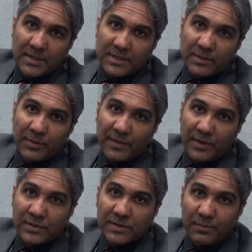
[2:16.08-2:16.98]
So in
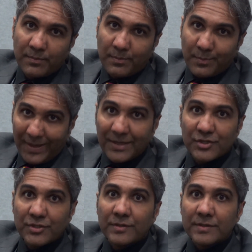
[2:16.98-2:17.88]
those
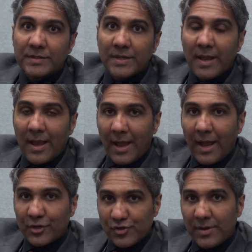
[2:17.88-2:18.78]
patients,
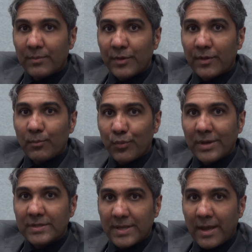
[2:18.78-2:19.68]
a treatment that
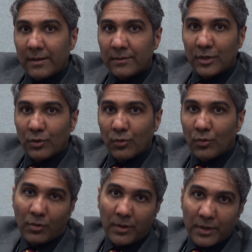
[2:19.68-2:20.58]
brings down
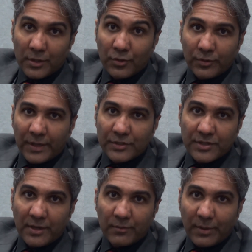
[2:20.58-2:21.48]
your
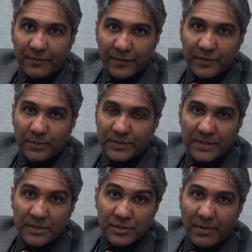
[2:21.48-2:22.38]
non-HDL by
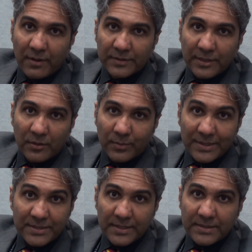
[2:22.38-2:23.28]
50%, your LDL by
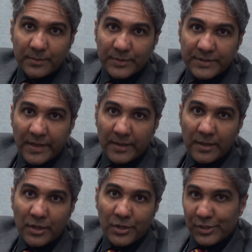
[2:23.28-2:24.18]
60%,
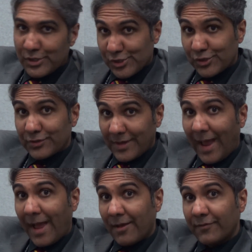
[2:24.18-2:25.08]
should
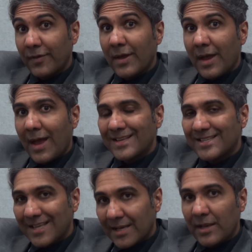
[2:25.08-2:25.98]
have a
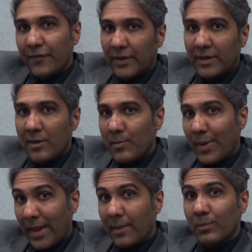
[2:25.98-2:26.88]
significant
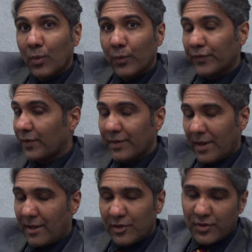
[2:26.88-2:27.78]
impact, and more so than
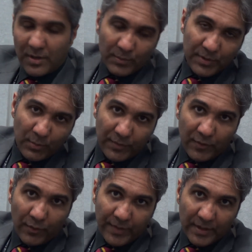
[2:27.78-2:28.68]
any treatment that we've
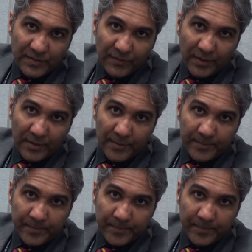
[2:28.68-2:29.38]
got thus far.